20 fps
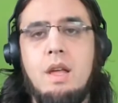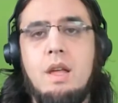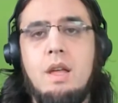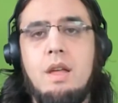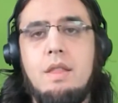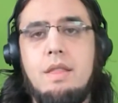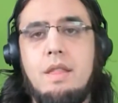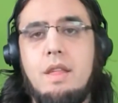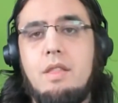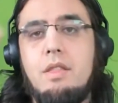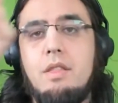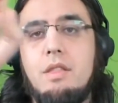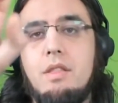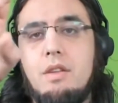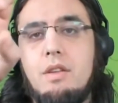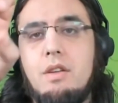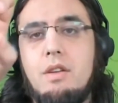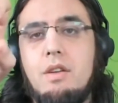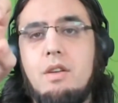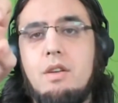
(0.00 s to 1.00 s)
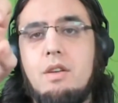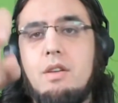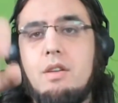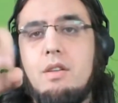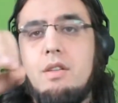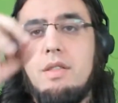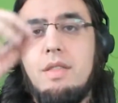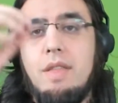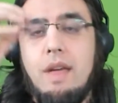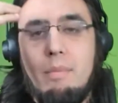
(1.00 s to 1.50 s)
Now,
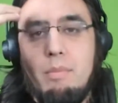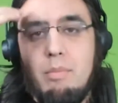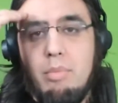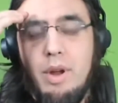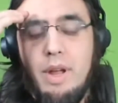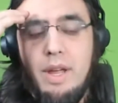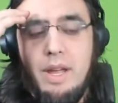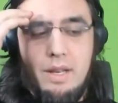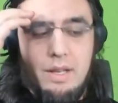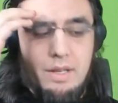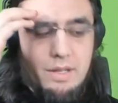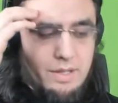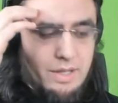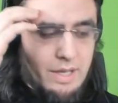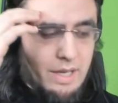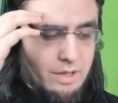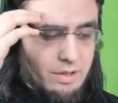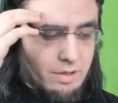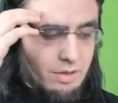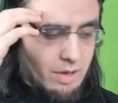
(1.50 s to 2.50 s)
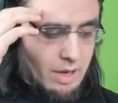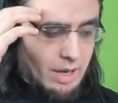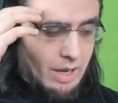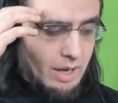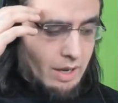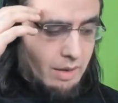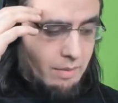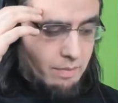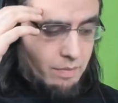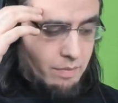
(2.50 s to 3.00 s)
that brain says,
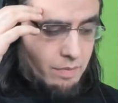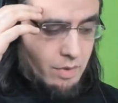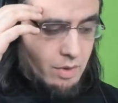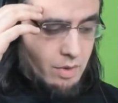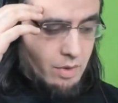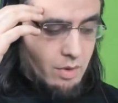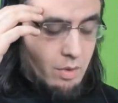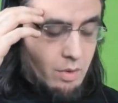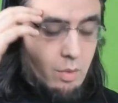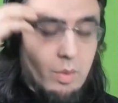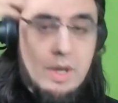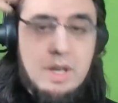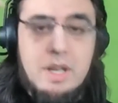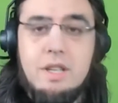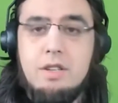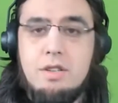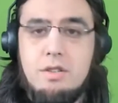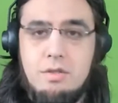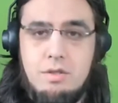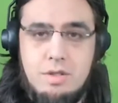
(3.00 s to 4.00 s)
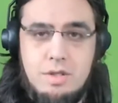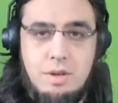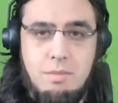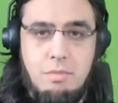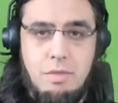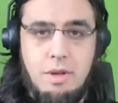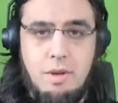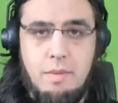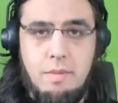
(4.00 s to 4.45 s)
okay, we need to do something.